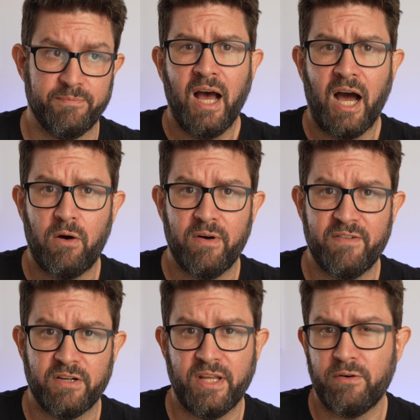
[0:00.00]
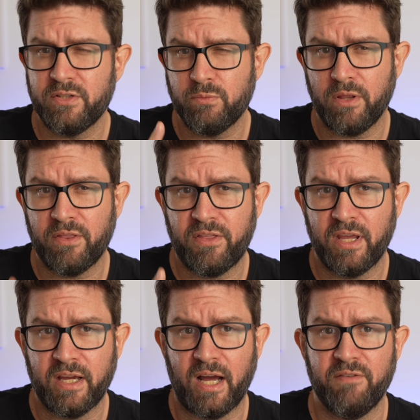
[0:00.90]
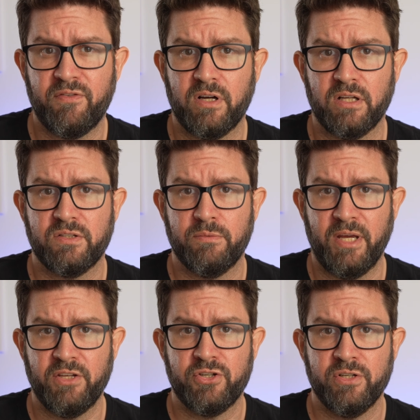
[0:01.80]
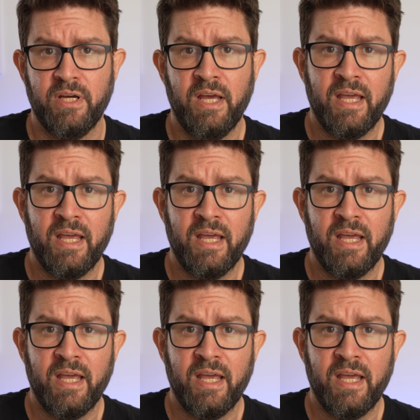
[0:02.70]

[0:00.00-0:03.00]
However, there is one thing I forgot to mention.